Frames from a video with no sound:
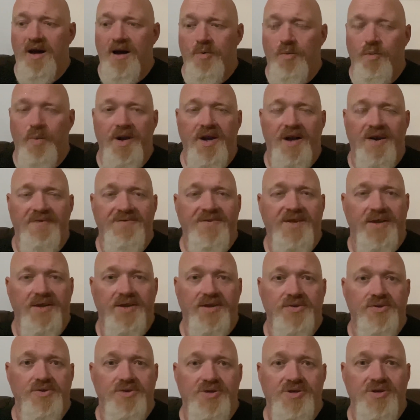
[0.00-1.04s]
When I've done a
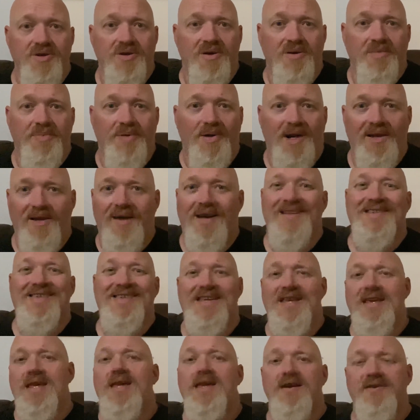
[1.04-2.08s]
good job, I like to
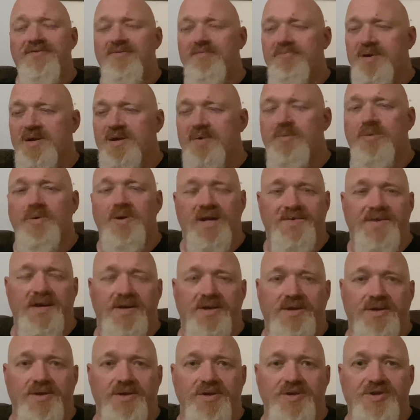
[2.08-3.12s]
hear from people that I've
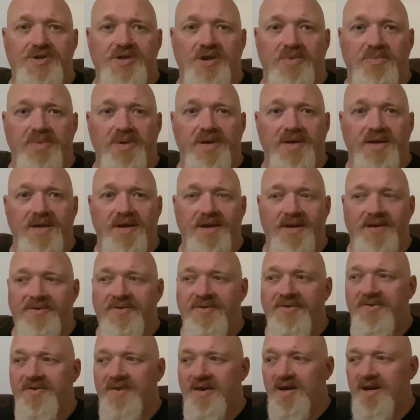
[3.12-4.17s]
done a good job.
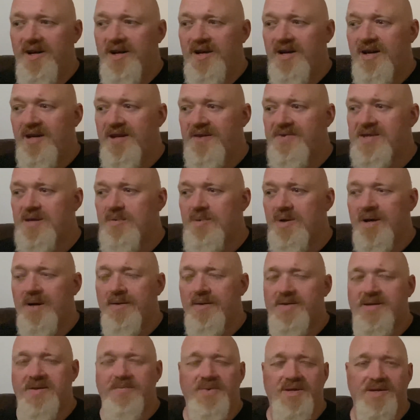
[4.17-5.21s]
If someone
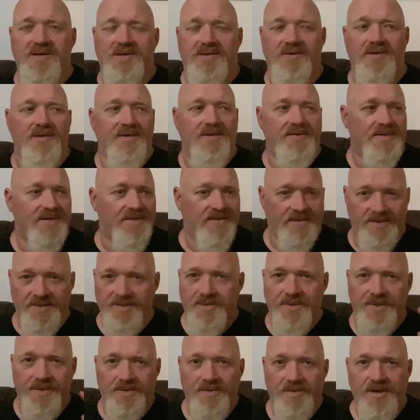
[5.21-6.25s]
comes to me and says, "Oh, Dunk, you're
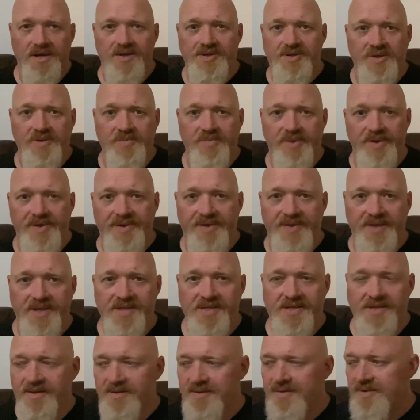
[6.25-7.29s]
doing a great job with
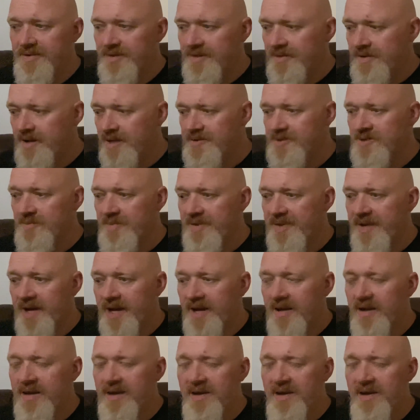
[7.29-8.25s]
this, you're doing a great job with that,"